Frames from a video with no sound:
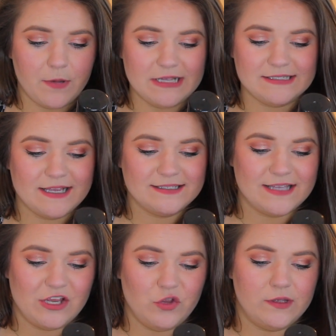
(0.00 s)
but it says
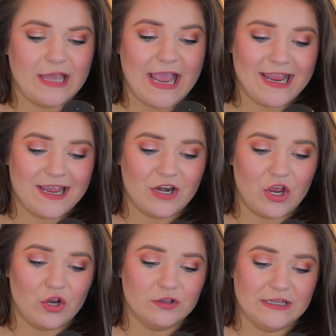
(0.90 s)
that you
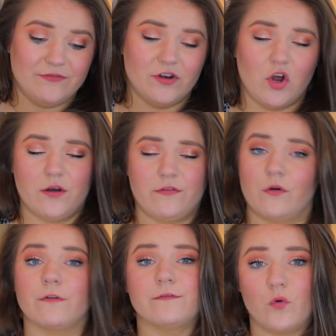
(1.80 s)
can leave it on
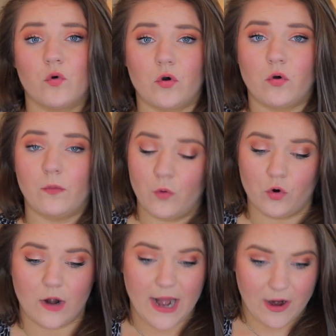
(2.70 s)
for 4 or
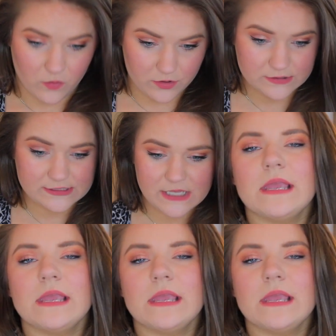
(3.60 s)
more hours.